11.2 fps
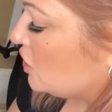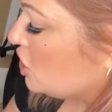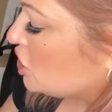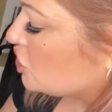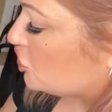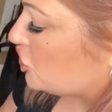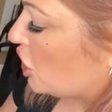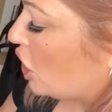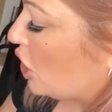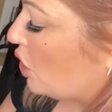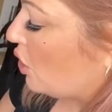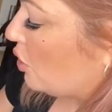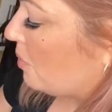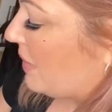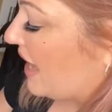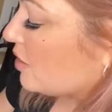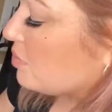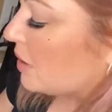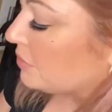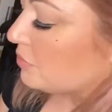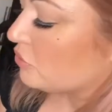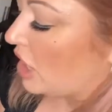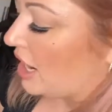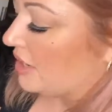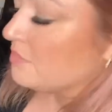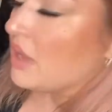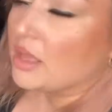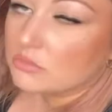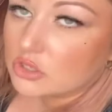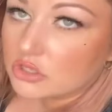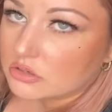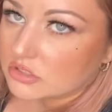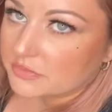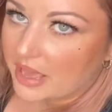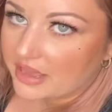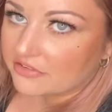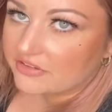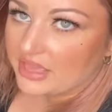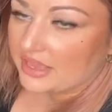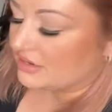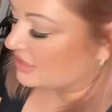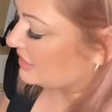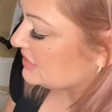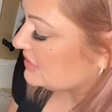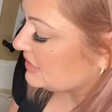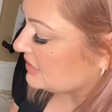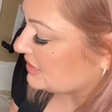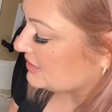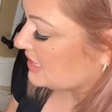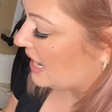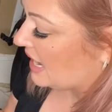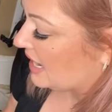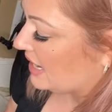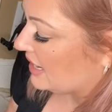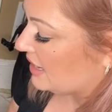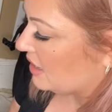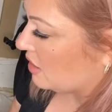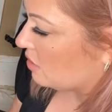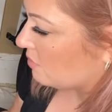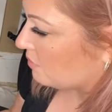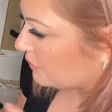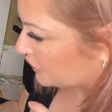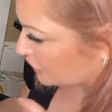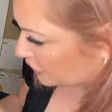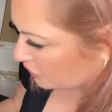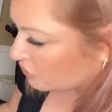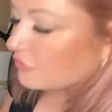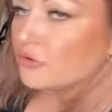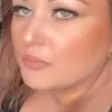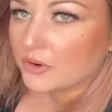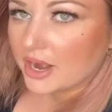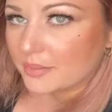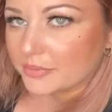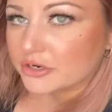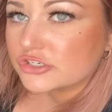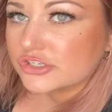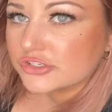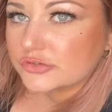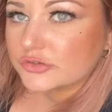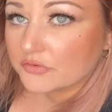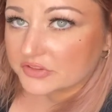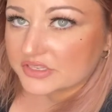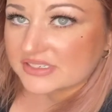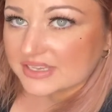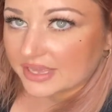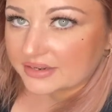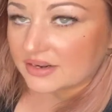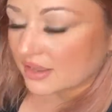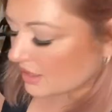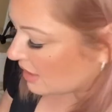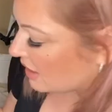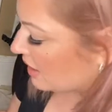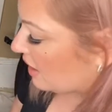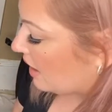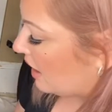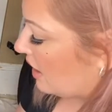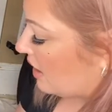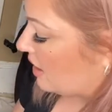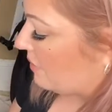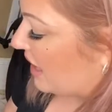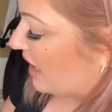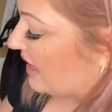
So MAC Prep and Prime, I'm a huge MAC fan. This is a beautiful primer to use over the skin. I